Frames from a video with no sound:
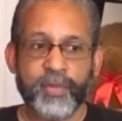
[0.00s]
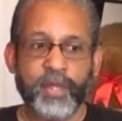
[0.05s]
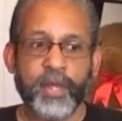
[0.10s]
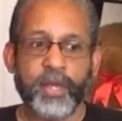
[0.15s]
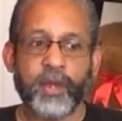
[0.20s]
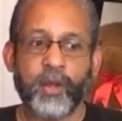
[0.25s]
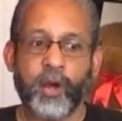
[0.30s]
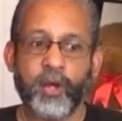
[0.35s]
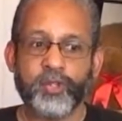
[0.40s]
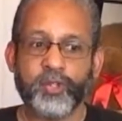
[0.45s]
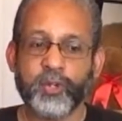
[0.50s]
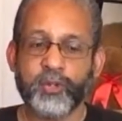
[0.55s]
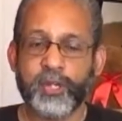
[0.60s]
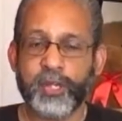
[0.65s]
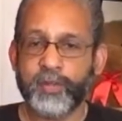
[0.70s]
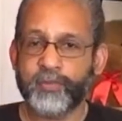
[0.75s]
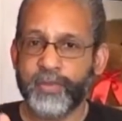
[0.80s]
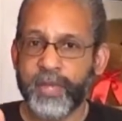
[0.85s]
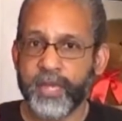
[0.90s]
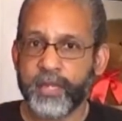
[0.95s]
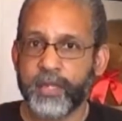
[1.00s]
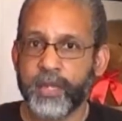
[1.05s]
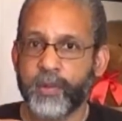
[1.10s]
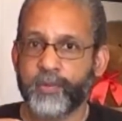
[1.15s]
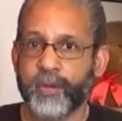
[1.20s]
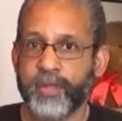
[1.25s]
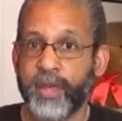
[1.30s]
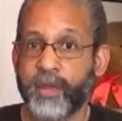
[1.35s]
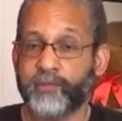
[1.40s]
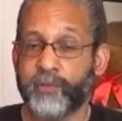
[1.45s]
It also can be a
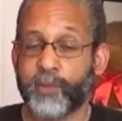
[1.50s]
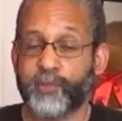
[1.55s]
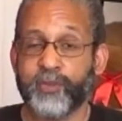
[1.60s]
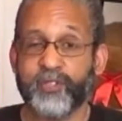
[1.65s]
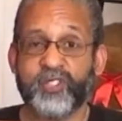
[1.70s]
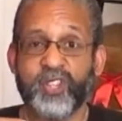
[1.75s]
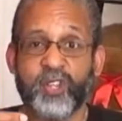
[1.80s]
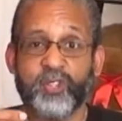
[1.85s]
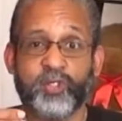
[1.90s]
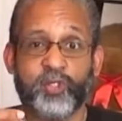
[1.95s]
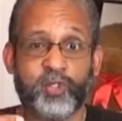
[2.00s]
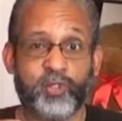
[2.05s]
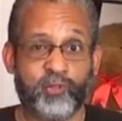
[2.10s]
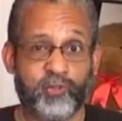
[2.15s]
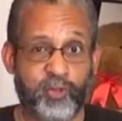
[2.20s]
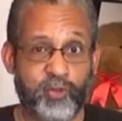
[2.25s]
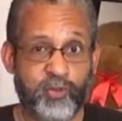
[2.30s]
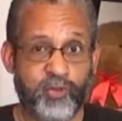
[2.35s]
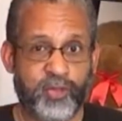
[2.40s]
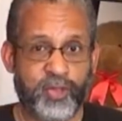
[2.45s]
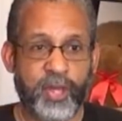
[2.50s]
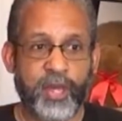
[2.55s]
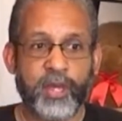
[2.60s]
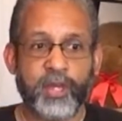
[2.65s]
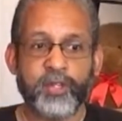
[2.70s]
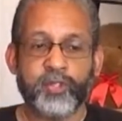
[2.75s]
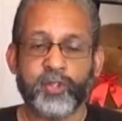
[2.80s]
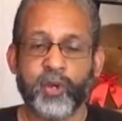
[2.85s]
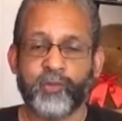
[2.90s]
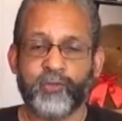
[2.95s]
number that represents truth.
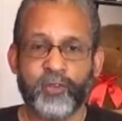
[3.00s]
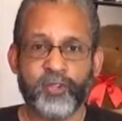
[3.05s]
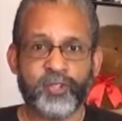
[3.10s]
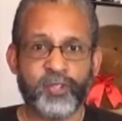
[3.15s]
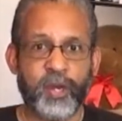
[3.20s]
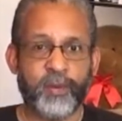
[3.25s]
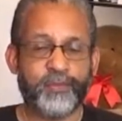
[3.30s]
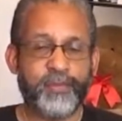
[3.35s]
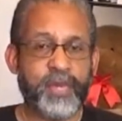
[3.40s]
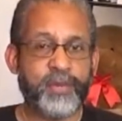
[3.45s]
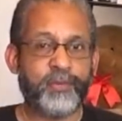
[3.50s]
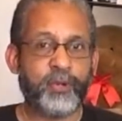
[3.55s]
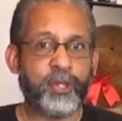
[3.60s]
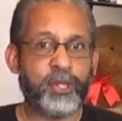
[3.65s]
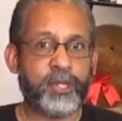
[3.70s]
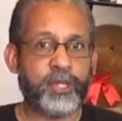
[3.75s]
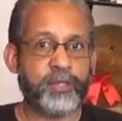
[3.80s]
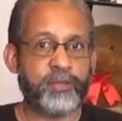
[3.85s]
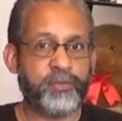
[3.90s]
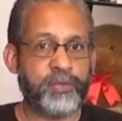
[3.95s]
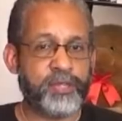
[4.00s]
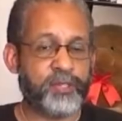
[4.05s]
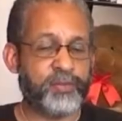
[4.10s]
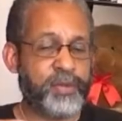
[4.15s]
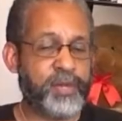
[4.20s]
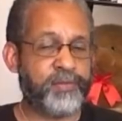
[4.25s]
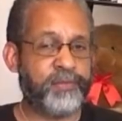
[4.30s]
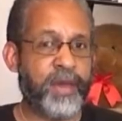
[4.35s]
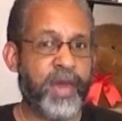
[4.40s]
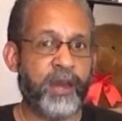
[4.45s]
So for some people, it could just
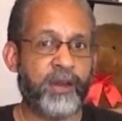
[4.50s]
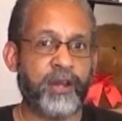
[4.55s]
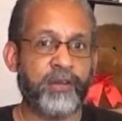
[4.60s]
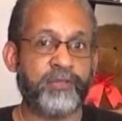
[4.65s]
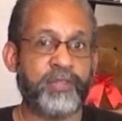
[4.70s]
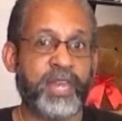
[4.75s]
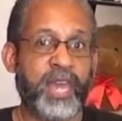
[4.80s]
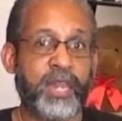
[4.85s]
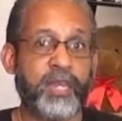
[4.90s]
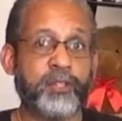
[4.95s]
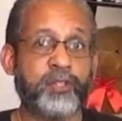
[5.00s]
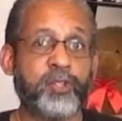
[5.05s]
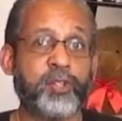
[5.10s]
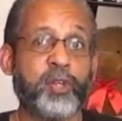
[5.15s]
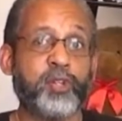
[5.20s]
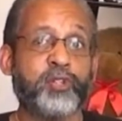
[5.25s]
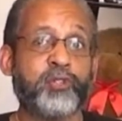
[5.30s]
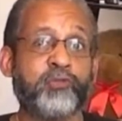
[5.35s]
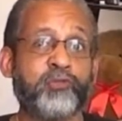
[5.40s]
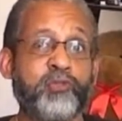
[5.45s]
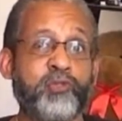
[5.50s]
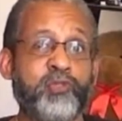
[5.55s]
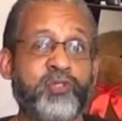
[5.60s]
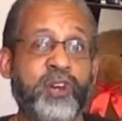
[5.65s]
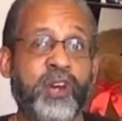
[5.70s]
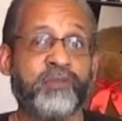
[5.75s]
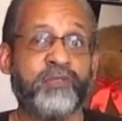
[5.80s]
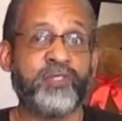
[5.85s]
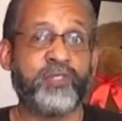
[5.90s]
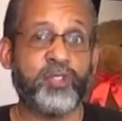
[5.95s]
be a matter of getting to the truth
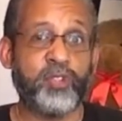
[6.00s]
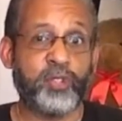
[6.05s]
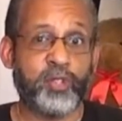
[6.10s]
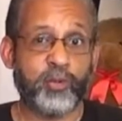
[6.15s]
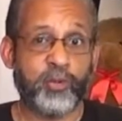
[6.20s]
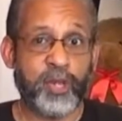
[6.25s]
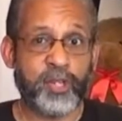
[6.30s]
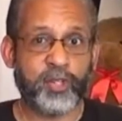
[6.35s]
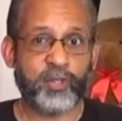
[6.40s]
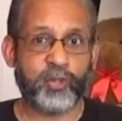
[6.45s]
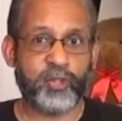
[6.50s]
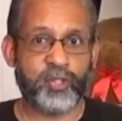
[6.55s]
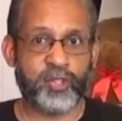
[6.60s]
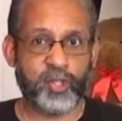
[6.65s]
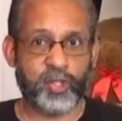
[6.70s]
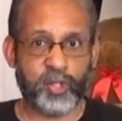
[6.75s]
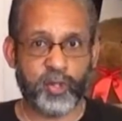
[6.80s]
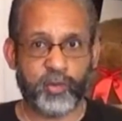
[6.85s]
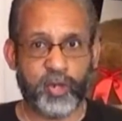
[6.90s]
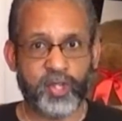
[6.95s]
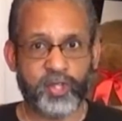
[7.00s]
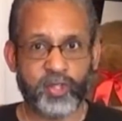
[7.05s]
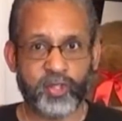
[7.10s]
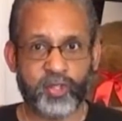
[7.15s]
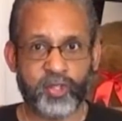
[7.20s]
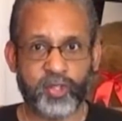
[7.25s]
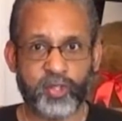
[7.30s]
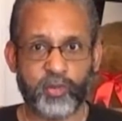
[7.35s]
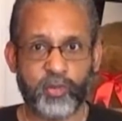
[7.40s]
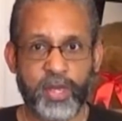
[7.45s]
of the situation or
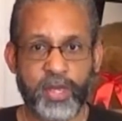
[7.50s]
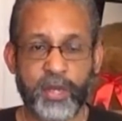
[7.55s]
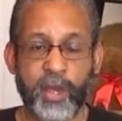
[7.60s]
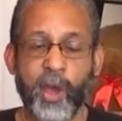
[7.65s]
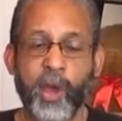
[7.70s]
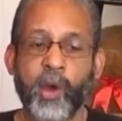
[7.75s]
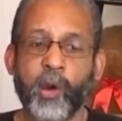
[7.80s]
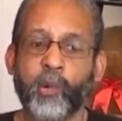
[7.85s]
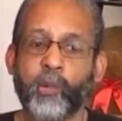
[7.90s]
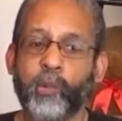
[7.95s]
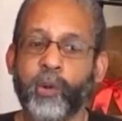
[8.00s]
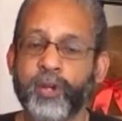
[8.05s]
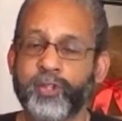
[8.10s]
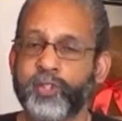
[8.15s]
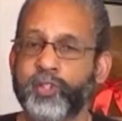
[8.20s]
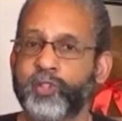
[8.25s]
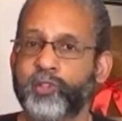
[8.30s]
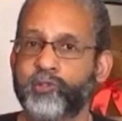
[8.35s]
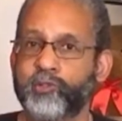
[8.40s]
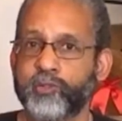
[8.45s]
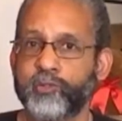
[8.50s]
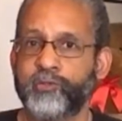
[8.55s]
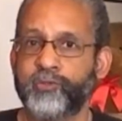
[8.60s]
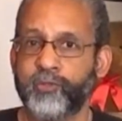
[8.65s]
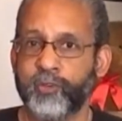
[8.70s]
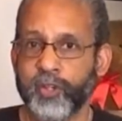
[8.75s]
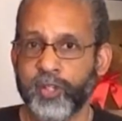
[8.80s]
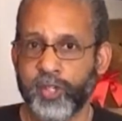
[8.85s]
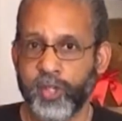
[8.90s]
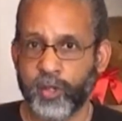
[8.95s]
situations this week. What's true
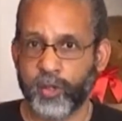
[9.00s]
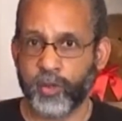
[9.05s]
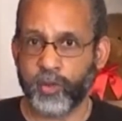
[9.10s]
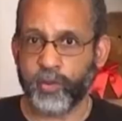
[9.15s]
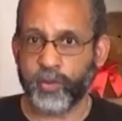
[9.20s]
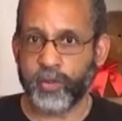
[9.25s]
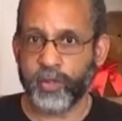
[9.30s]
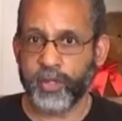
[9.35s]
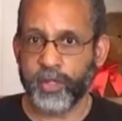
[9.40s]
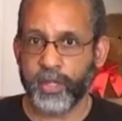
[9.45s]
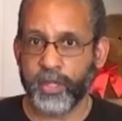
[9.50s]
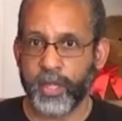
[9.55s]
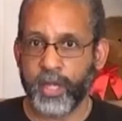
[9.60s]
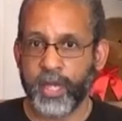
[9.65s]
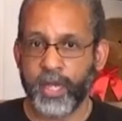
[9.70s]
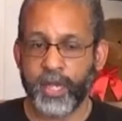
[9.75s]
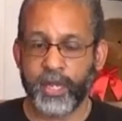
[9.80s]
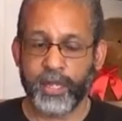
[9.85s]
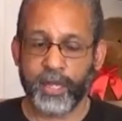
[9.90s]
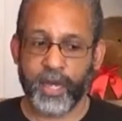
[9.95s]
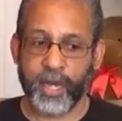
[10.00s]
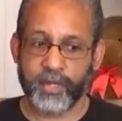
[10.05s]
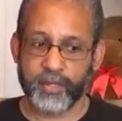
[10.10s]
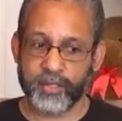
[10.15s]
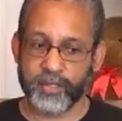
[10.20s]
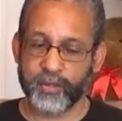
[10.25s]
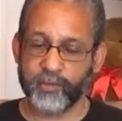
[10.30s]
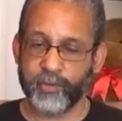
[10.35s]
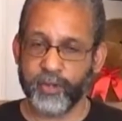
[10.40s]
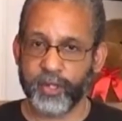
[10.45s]
for you in the
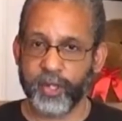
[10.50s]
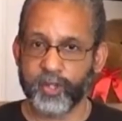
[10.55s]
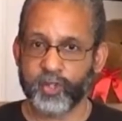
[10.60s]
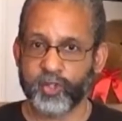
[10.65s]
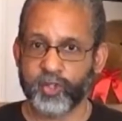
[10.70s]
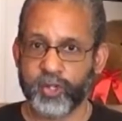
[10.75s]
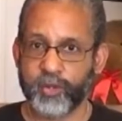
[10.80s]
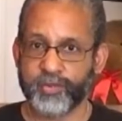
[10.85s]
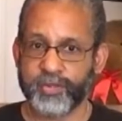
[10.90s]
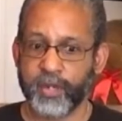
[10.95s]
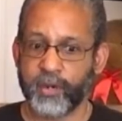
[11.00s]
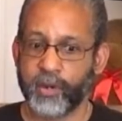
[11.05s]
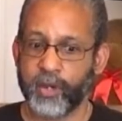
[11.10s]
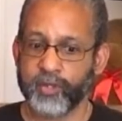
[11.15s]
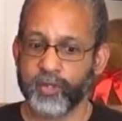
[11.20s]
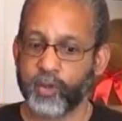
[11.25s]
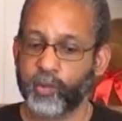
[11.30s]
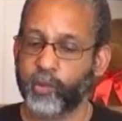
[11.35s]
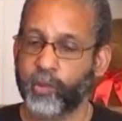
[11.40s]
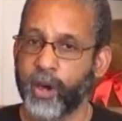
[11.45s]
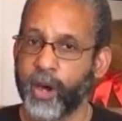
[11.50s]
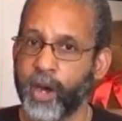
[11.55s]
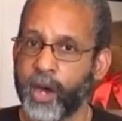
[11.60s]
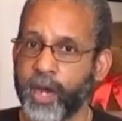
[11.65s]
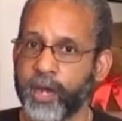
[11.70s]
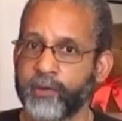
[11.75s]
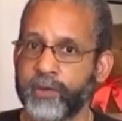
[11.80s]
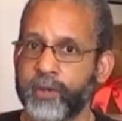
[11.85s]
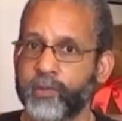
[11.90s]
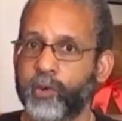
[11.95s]
context of relationships and also
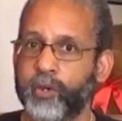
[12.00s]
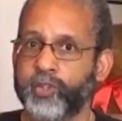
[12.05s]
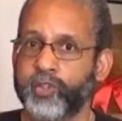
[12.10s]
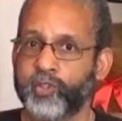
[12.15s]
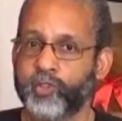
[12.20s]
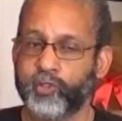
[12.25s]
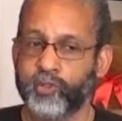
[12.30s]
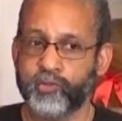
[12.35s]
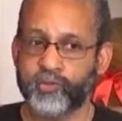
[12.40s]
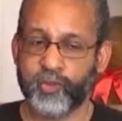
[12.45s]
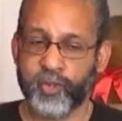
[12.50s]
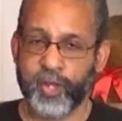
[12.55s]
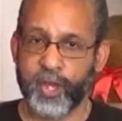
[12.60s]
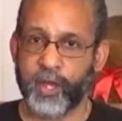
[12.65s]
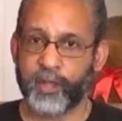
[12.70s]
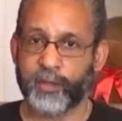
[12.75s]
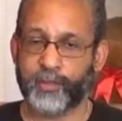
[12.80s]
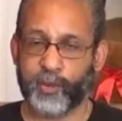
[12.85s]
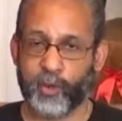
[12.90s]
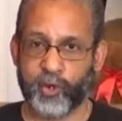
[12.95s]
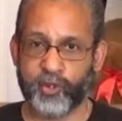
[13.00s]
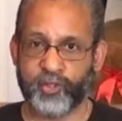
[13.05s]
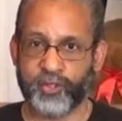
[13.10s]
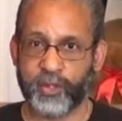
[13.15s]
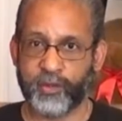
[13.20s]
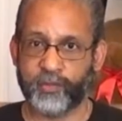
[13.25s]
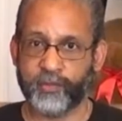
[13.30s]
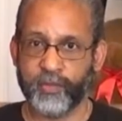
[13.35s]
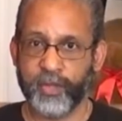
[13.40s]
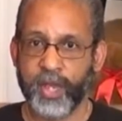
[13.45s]
honoring what's true for the other
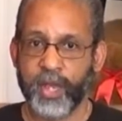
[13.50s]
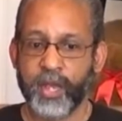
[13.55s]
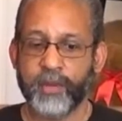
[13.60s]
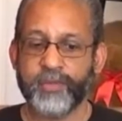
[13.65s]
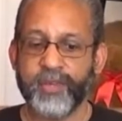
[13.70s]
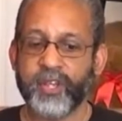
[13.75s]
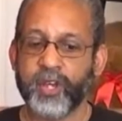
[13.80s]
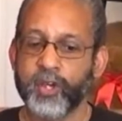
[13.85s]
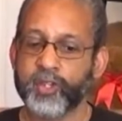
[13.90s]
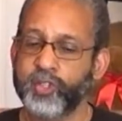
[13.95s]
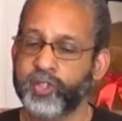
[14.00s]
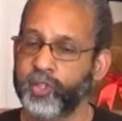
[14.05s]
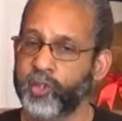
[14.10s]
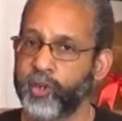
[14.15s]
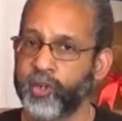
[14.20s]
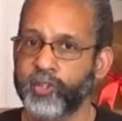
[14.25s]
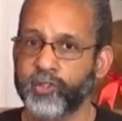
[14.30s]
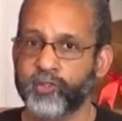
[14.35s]
person. Because your